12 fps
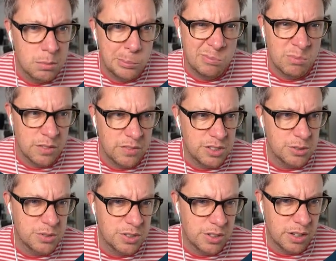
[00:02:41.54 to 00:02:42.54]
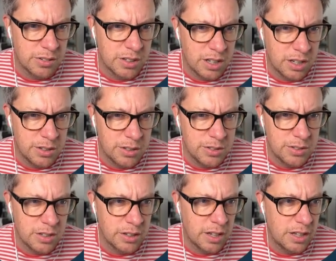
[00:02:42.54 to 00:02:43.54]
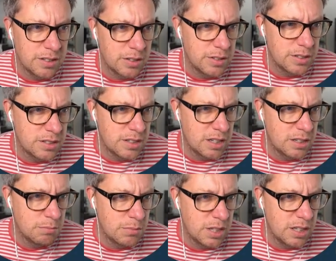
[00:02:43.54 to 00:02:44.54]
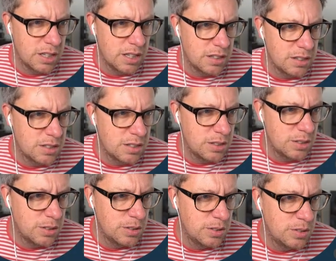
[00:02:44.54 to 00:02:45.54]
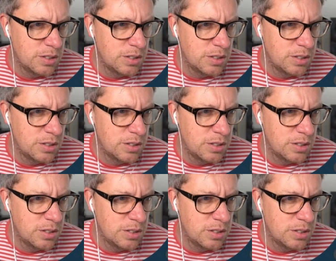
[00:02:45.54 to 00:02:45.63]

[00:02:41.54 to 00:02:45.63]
my Visual Studio Code. Okay, so it's taken me to